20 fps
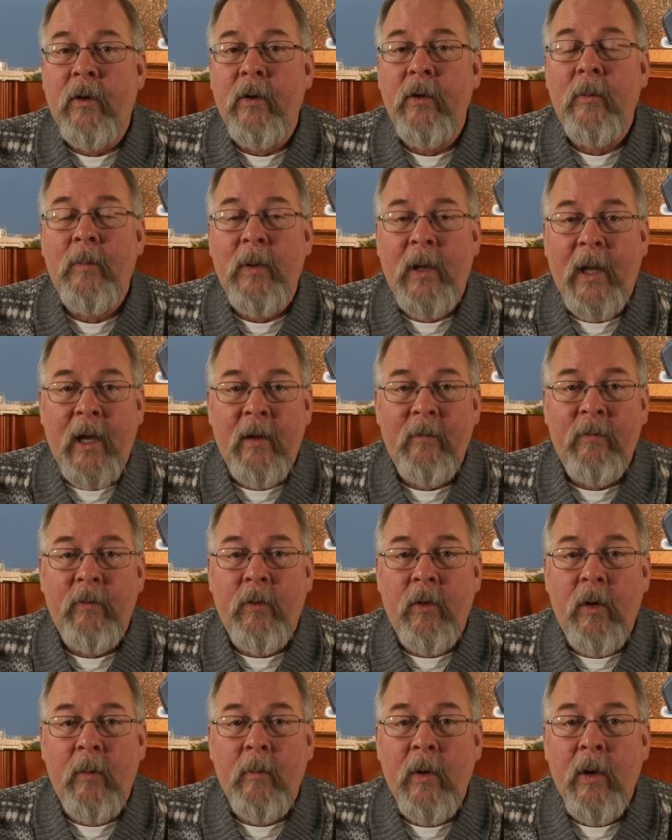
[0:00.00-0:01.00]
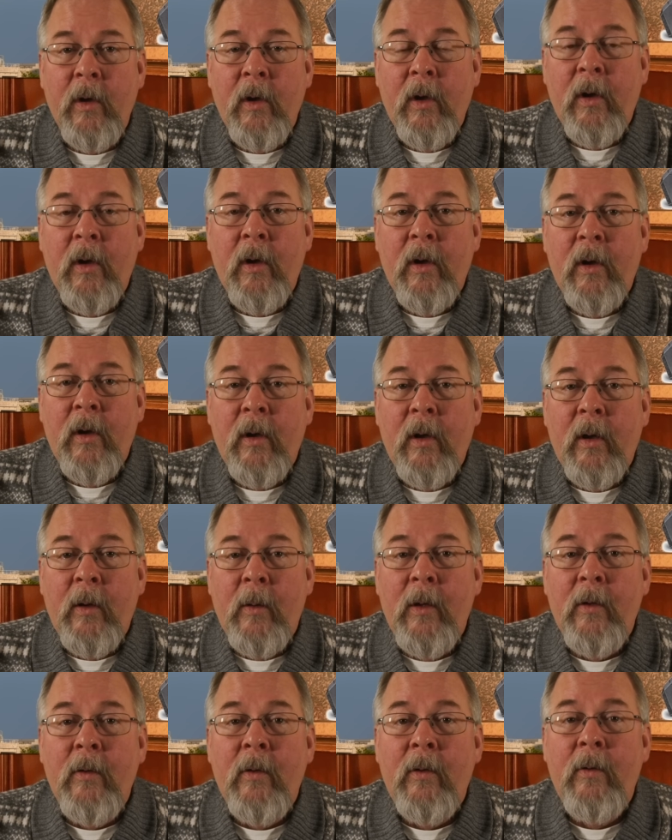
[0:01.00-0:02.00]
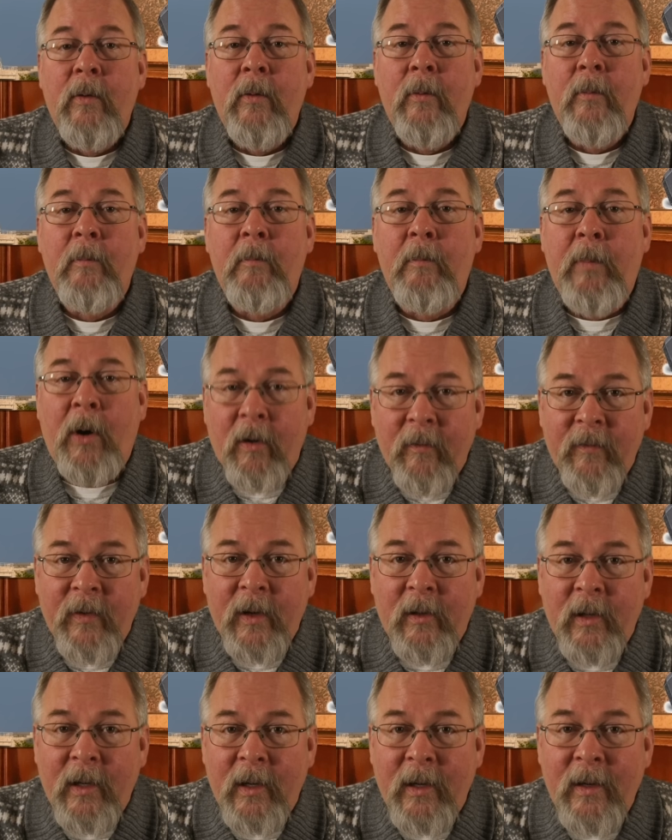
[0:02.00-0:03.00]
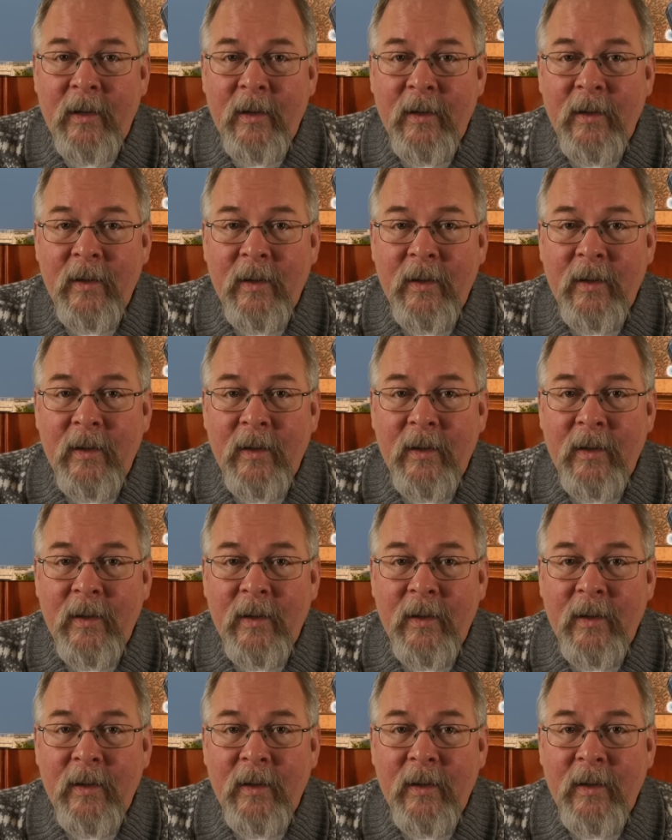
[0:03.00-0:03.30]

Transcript: on the platform perfectly.